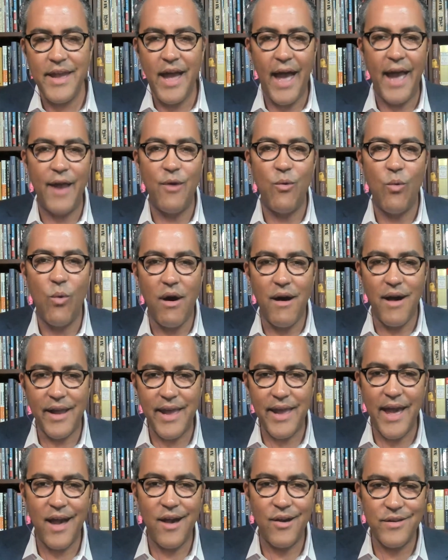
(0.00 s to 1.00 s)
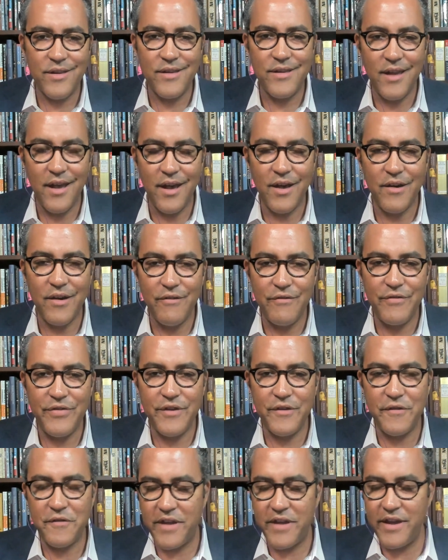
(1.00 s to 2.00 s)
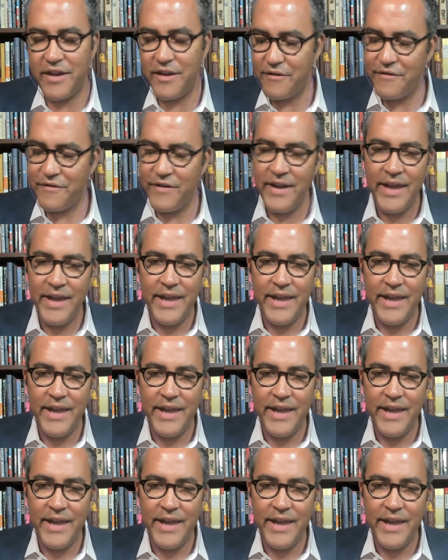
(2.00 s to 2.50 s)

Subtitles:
I walk out of the skiff,